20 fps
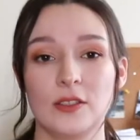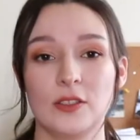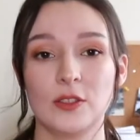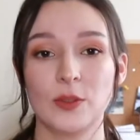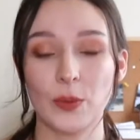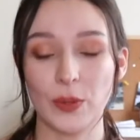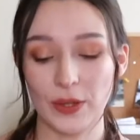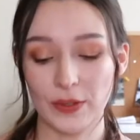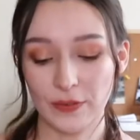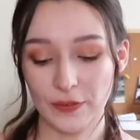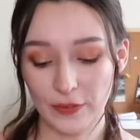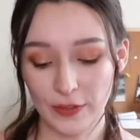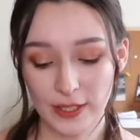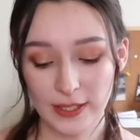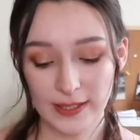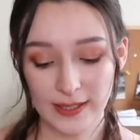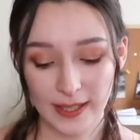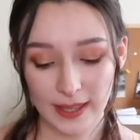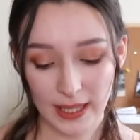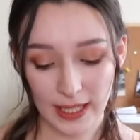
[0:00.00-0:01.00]
so the
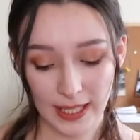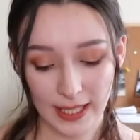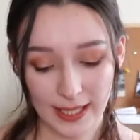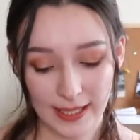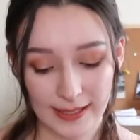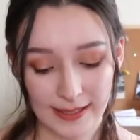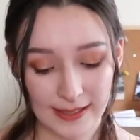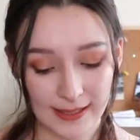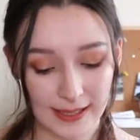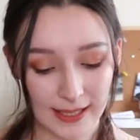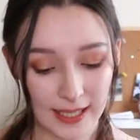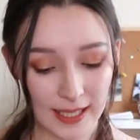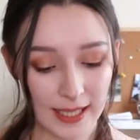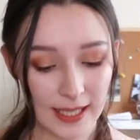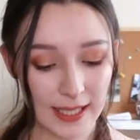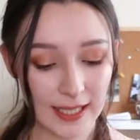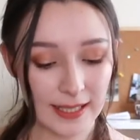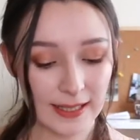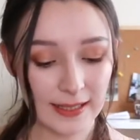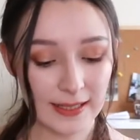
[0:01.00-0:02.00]
first thing I
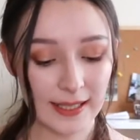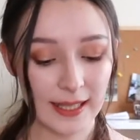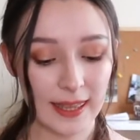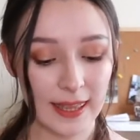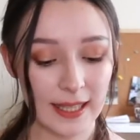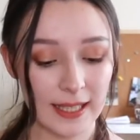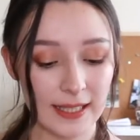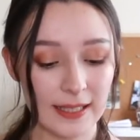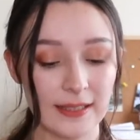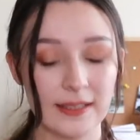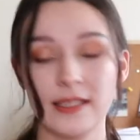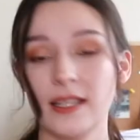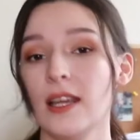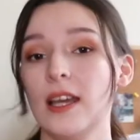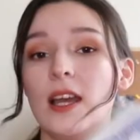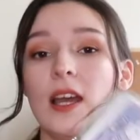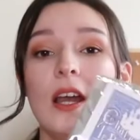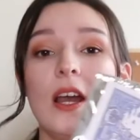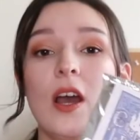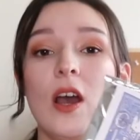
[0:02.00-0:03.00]
see is this
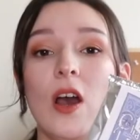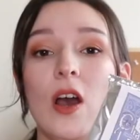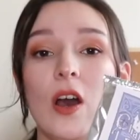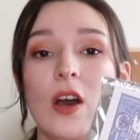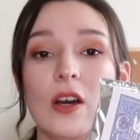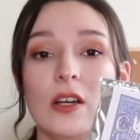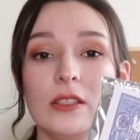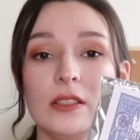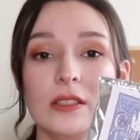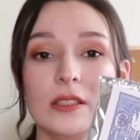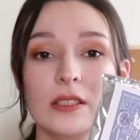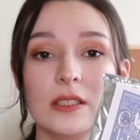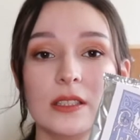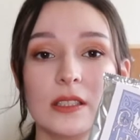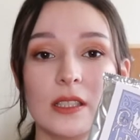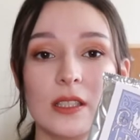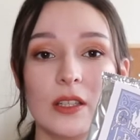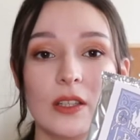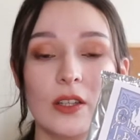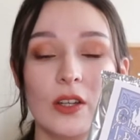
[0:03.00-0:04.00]
hot
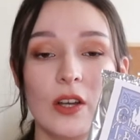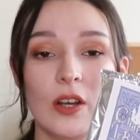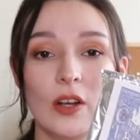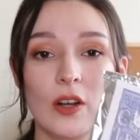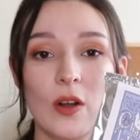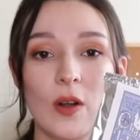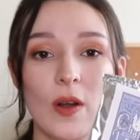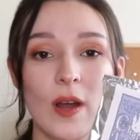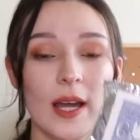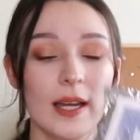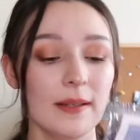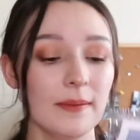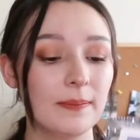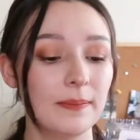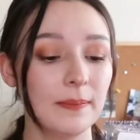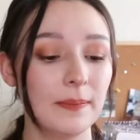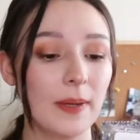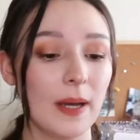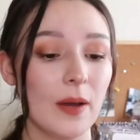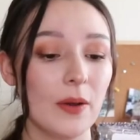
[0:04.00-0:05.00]
cocoa
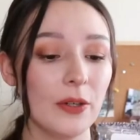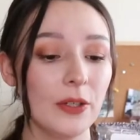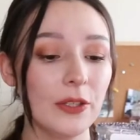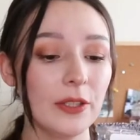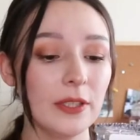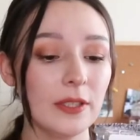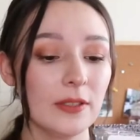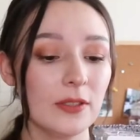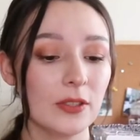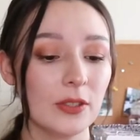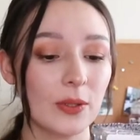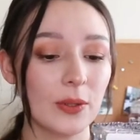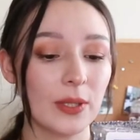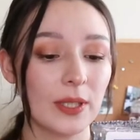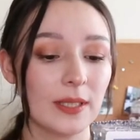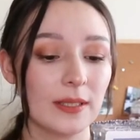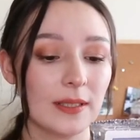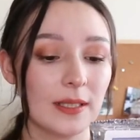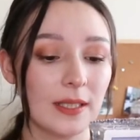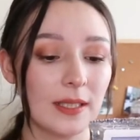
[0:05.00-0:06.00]
powder so
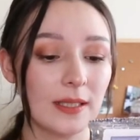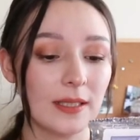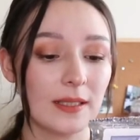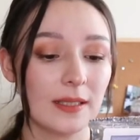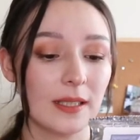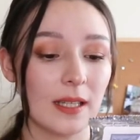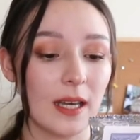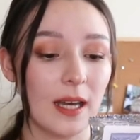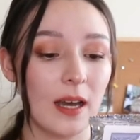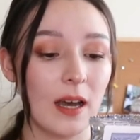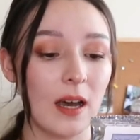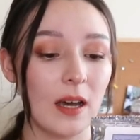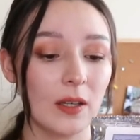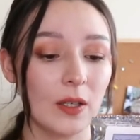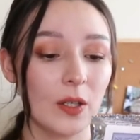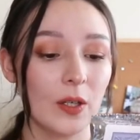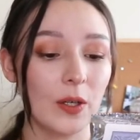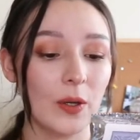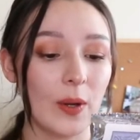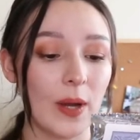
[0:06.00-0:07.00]
this is a
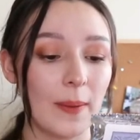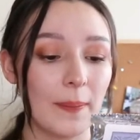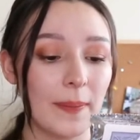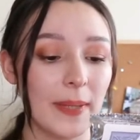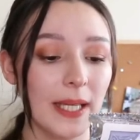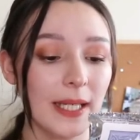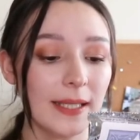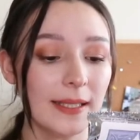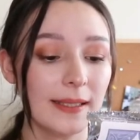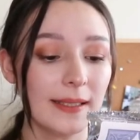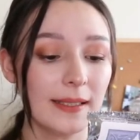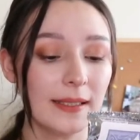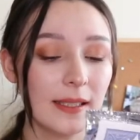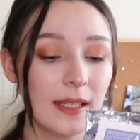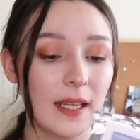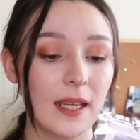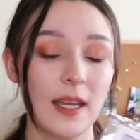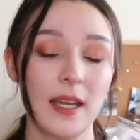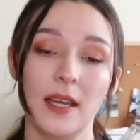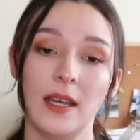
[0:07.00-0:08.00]
hot cocoa mix
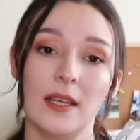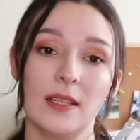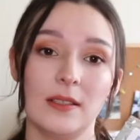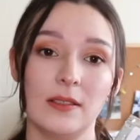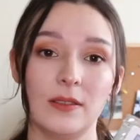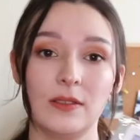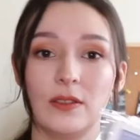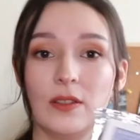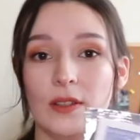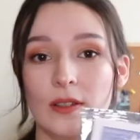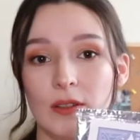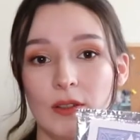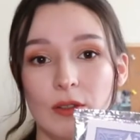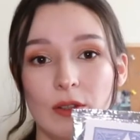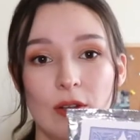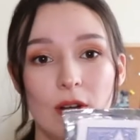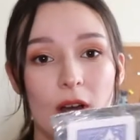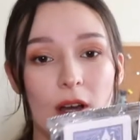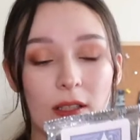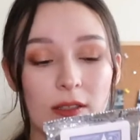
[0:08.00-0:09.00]

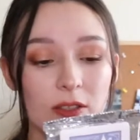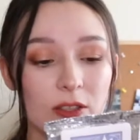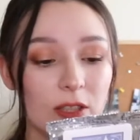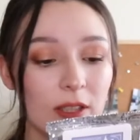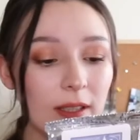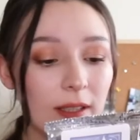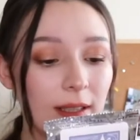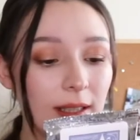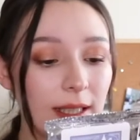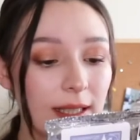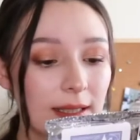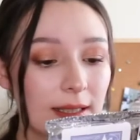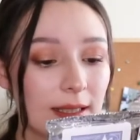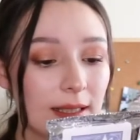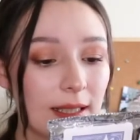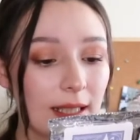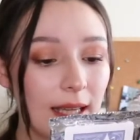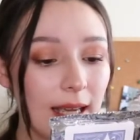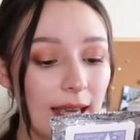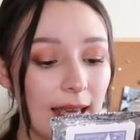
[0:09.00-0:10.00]
or hot chocolate
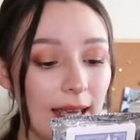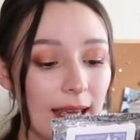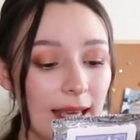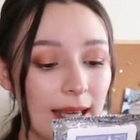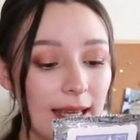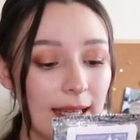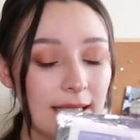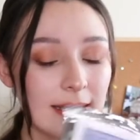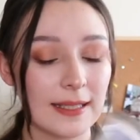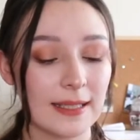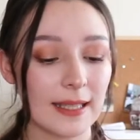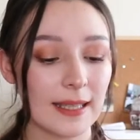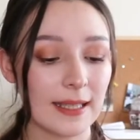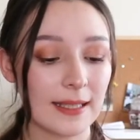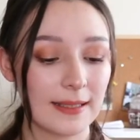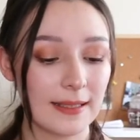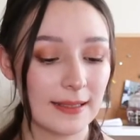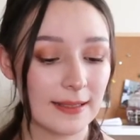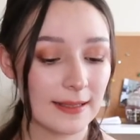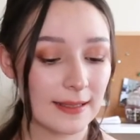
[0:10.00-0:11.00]
and
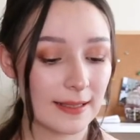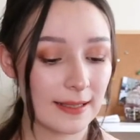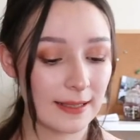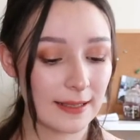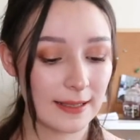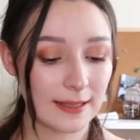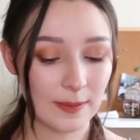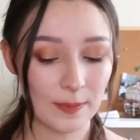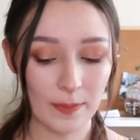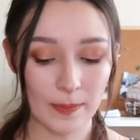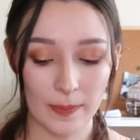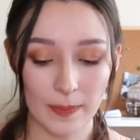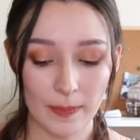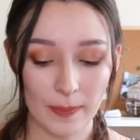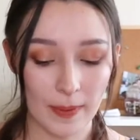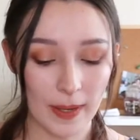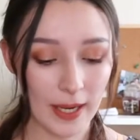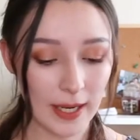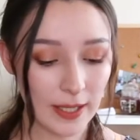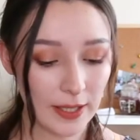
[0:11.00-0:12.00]
this is
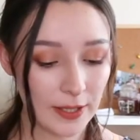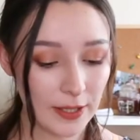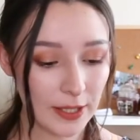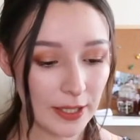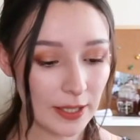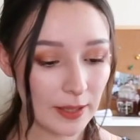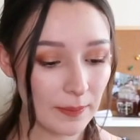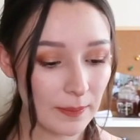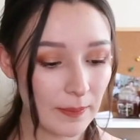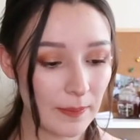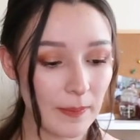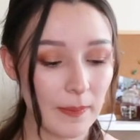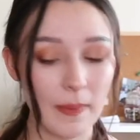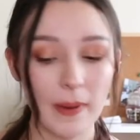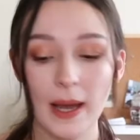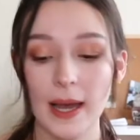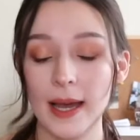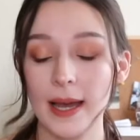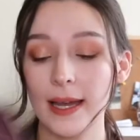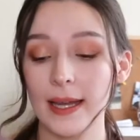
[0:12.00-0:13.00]
inspired
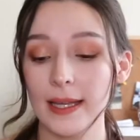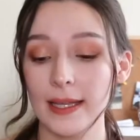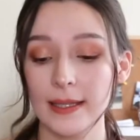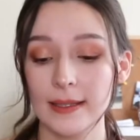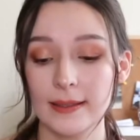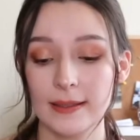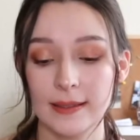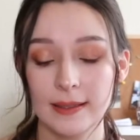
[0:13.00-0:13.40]
by